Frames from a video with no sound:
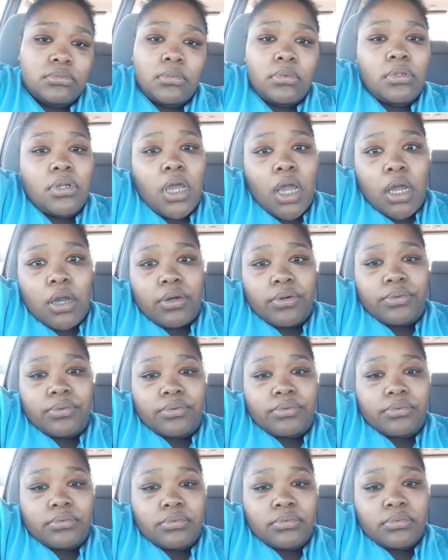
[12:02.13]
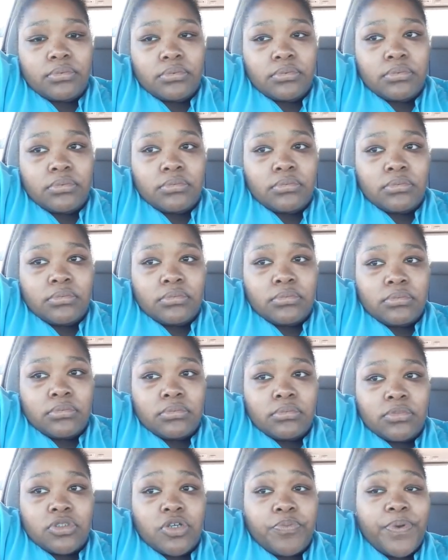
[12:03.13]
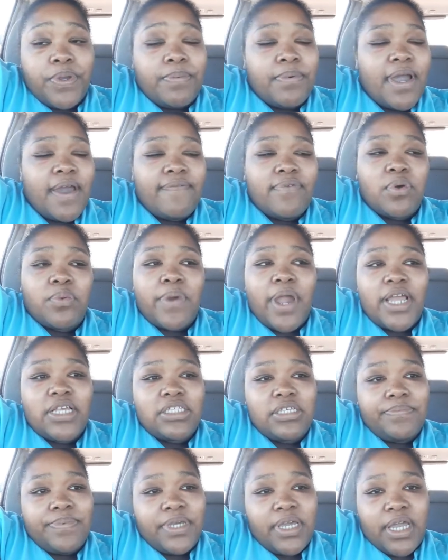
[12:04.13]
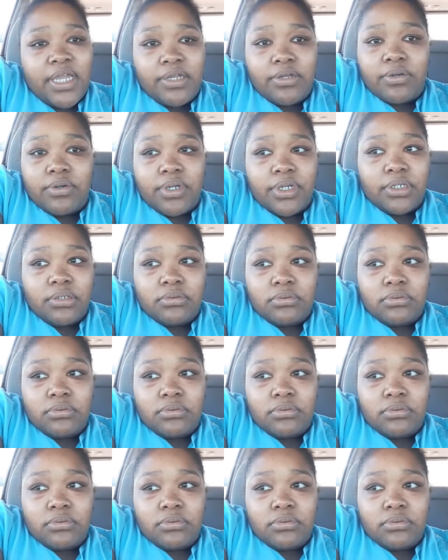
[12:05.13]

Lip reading: No. So people have the right to be angry.